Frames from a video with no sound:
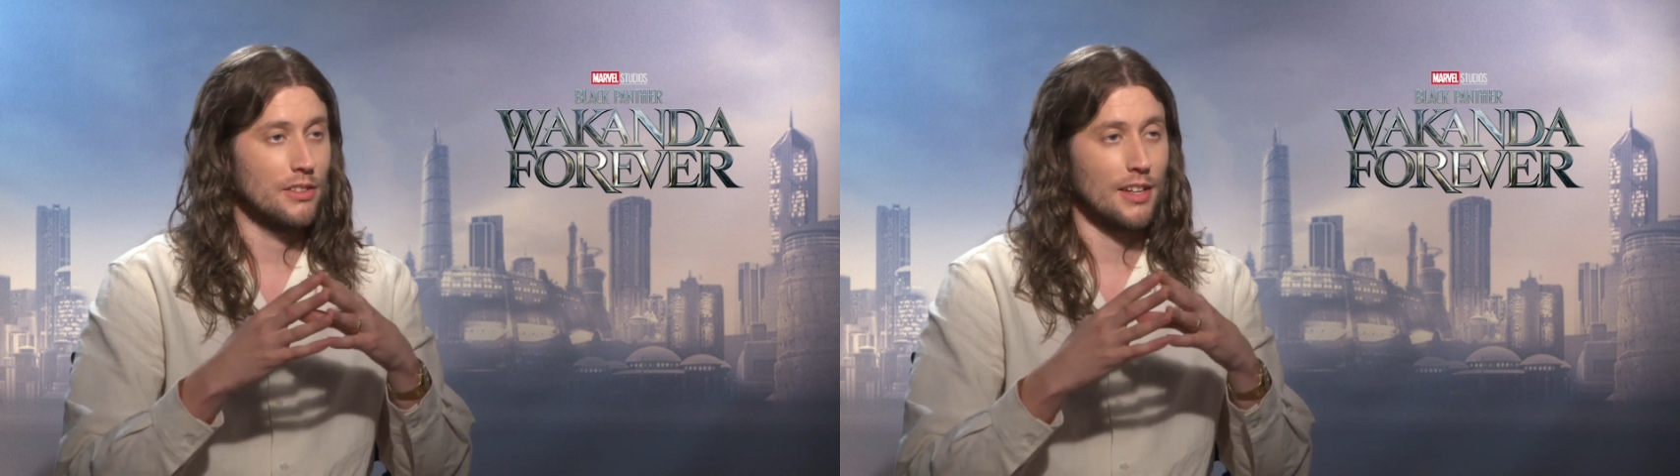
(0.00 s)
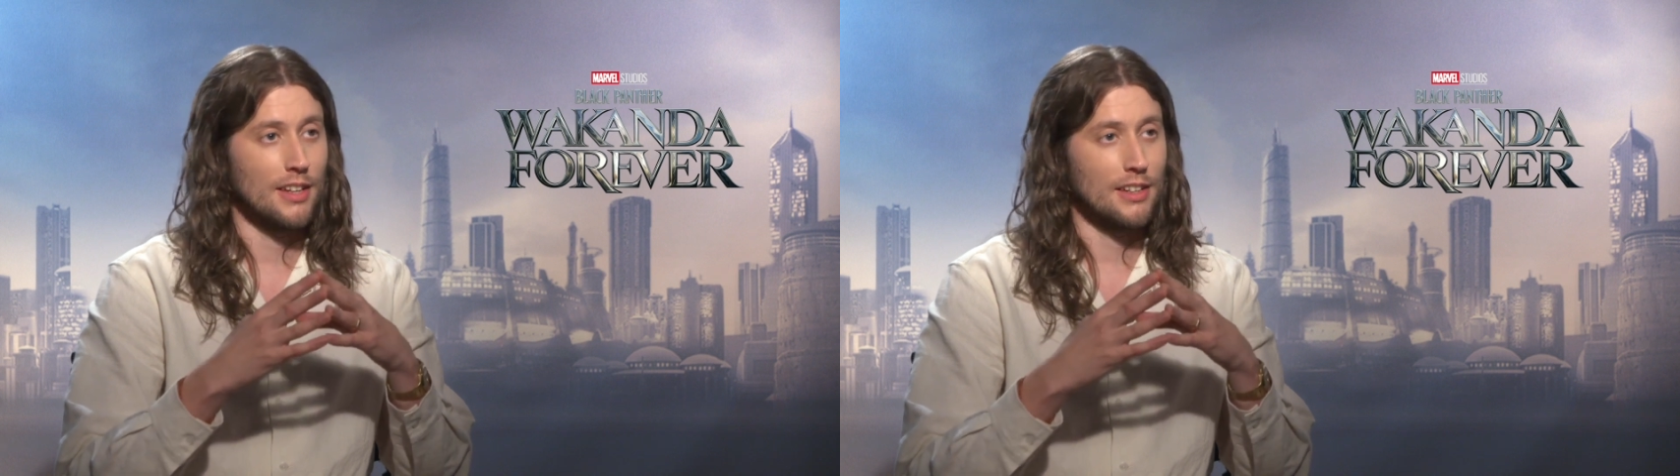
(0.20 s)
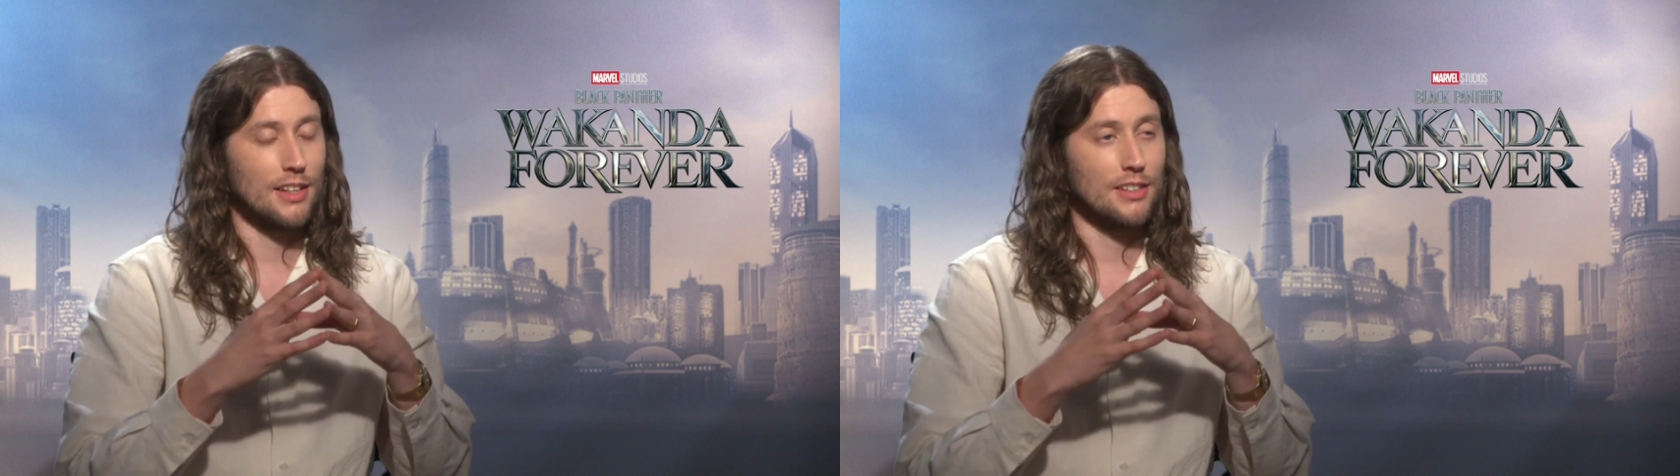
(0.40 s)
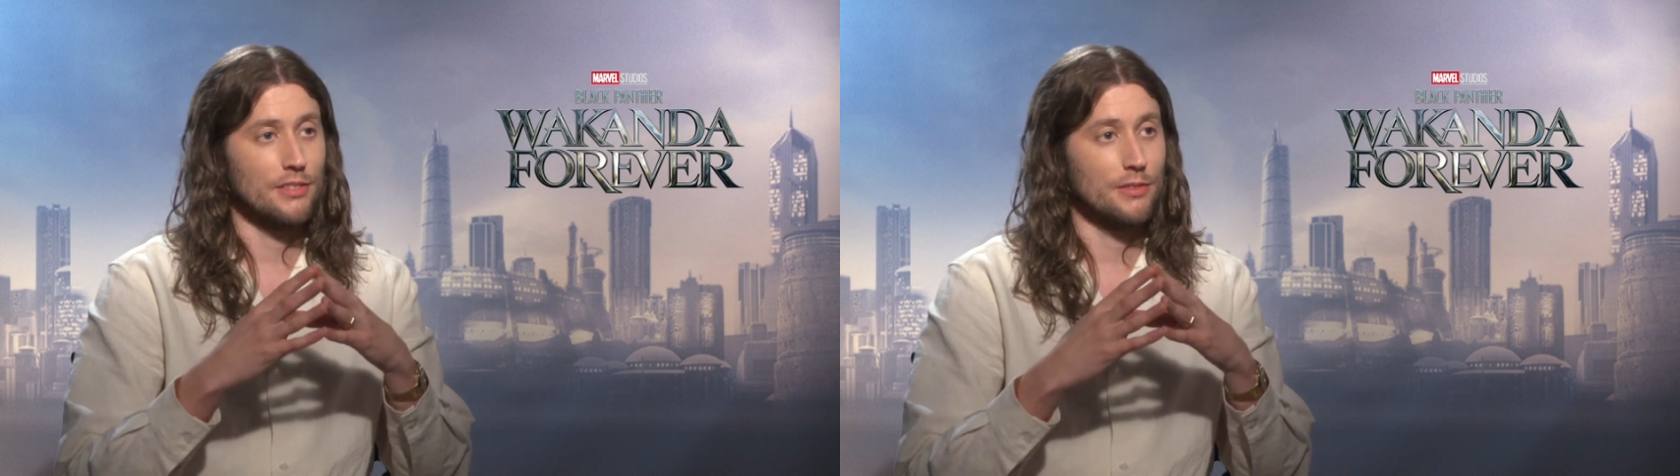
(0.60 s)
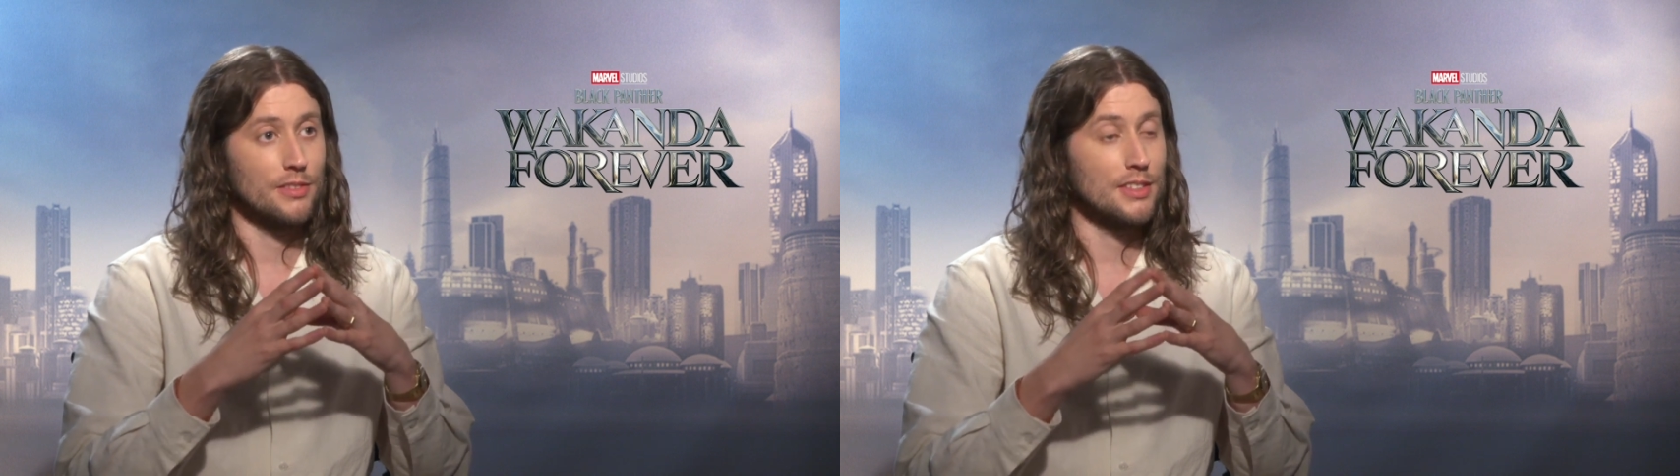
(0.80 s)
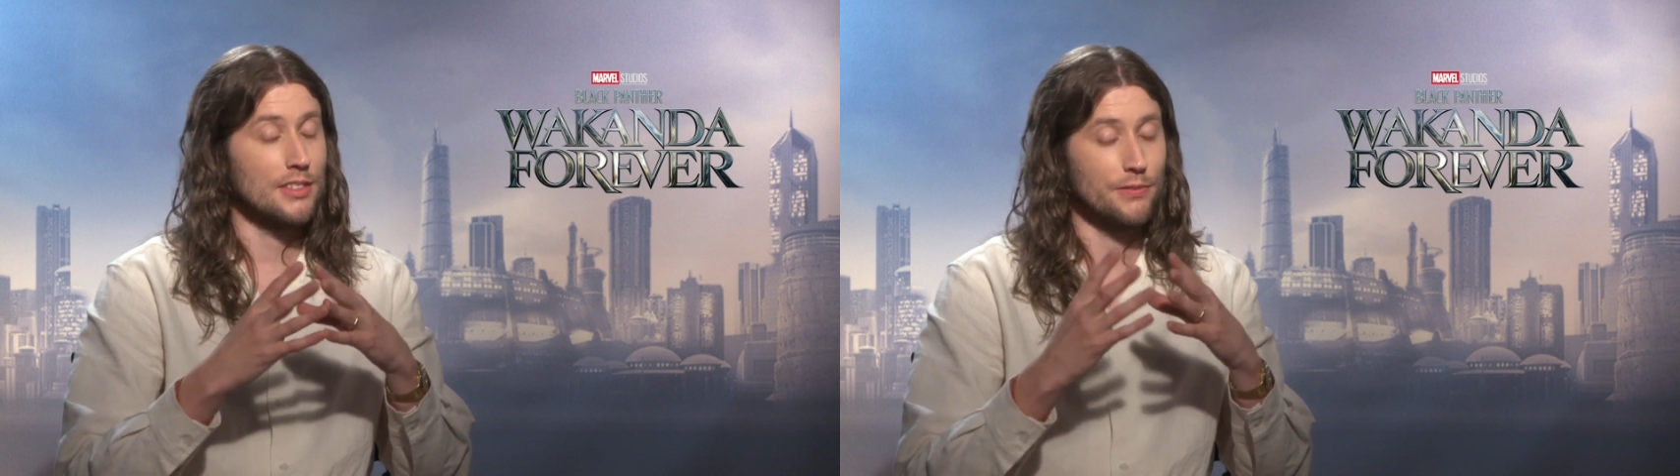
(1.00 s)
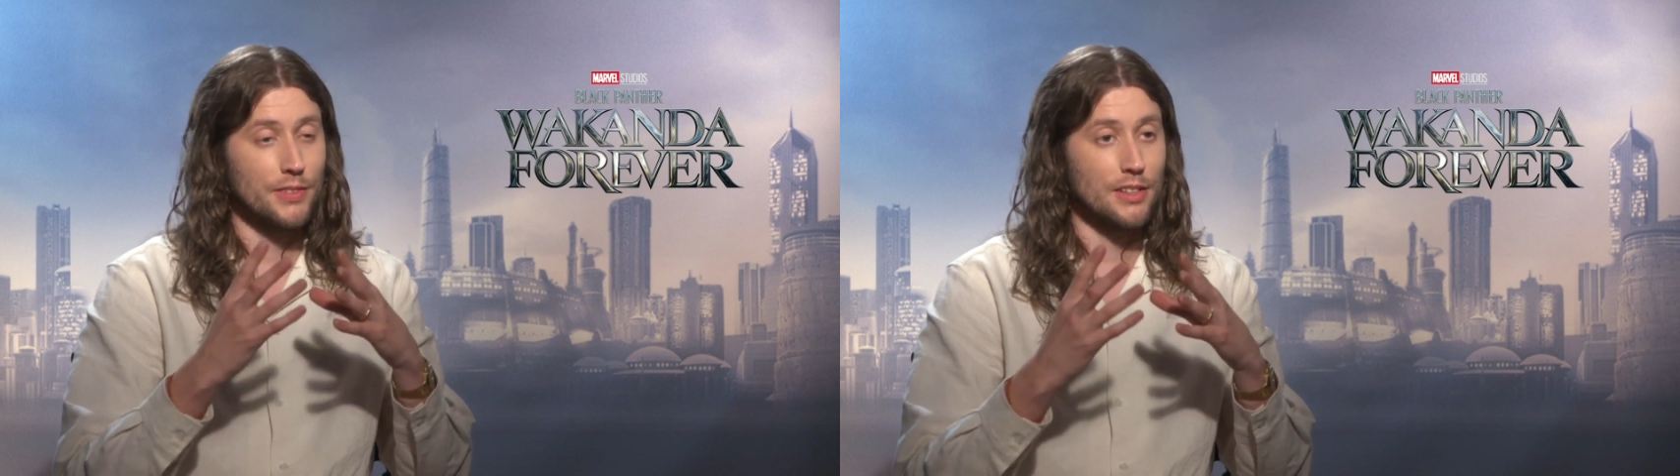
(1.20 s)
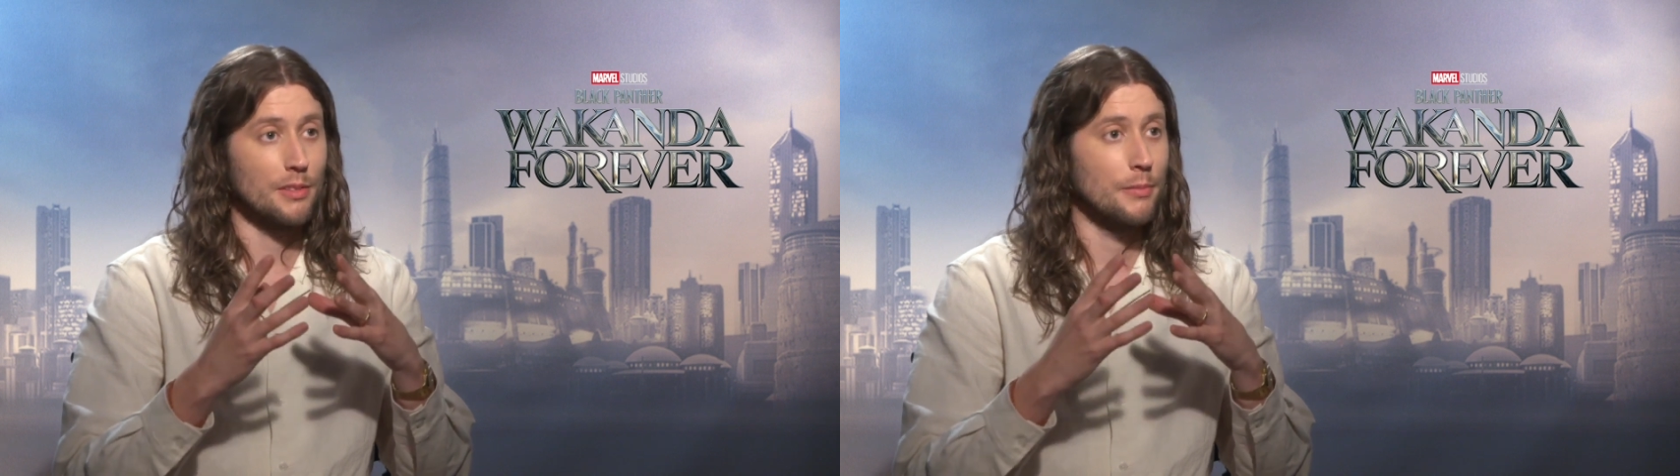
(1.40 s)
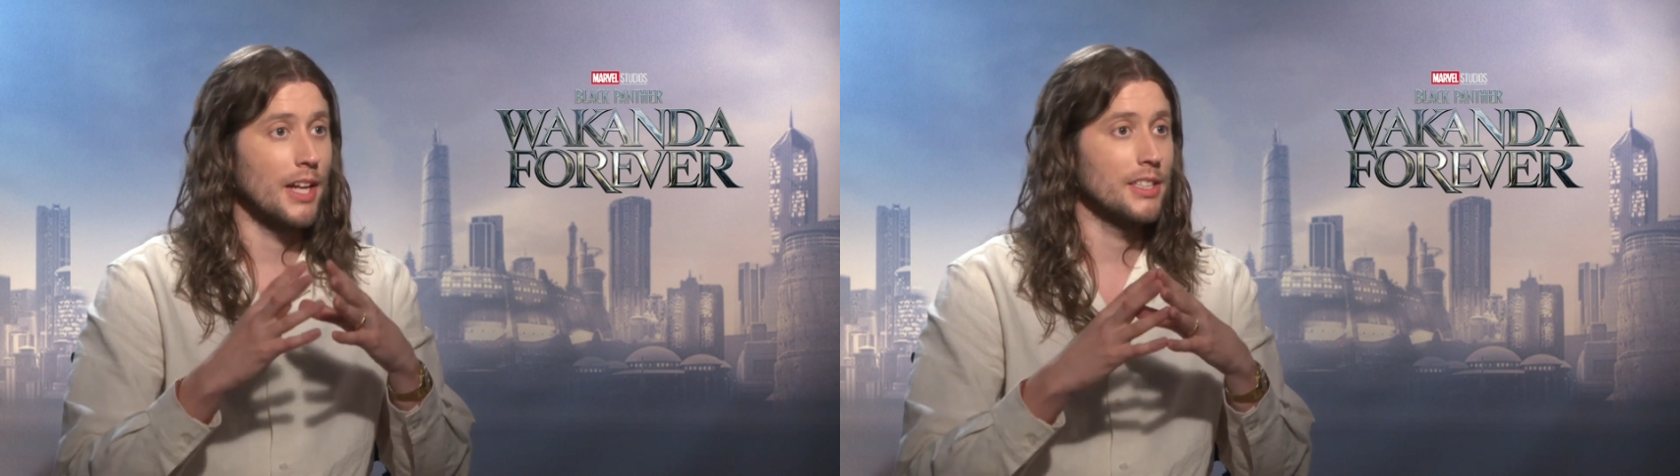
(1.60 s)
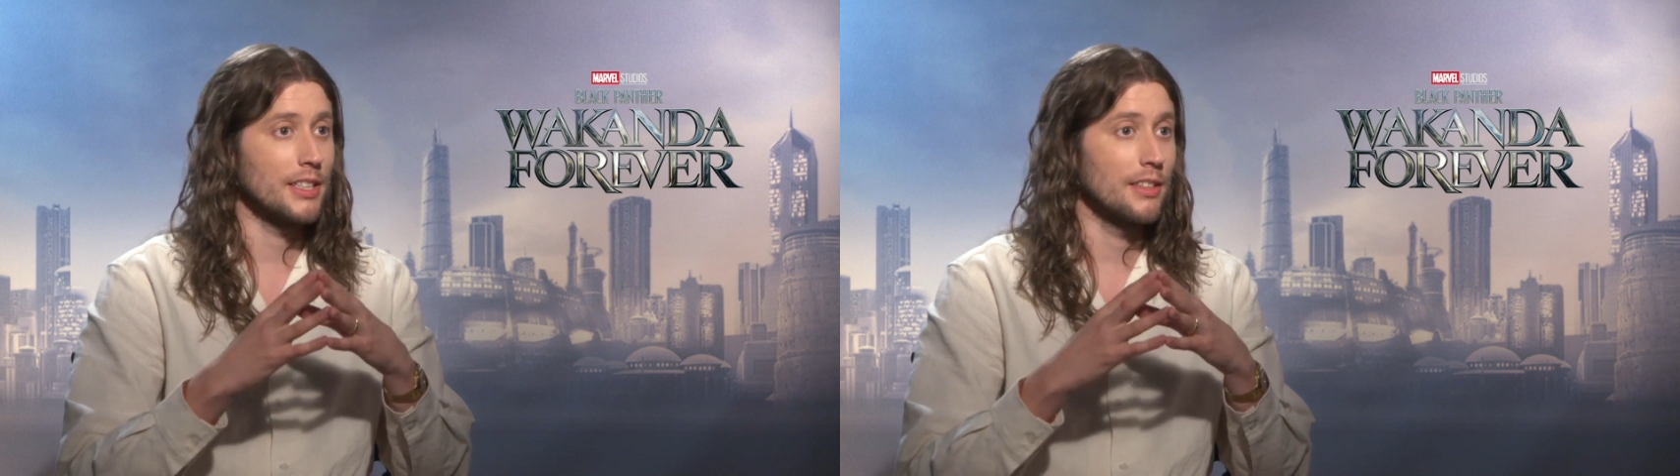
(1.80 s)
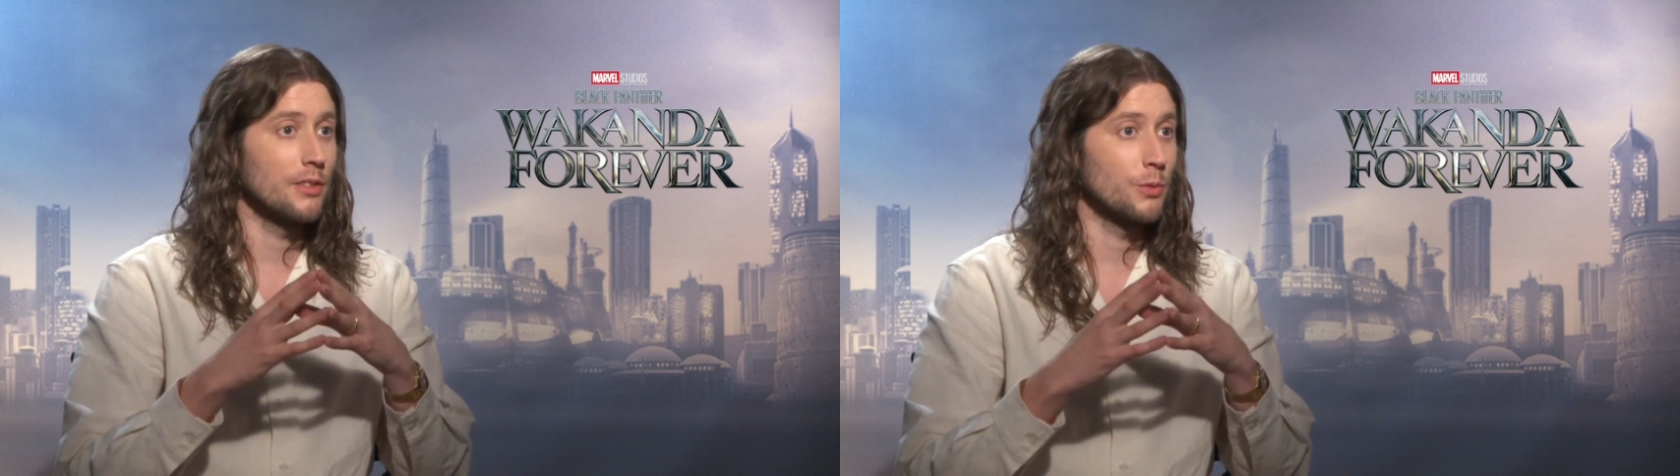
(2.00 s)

That I could feel the magic in the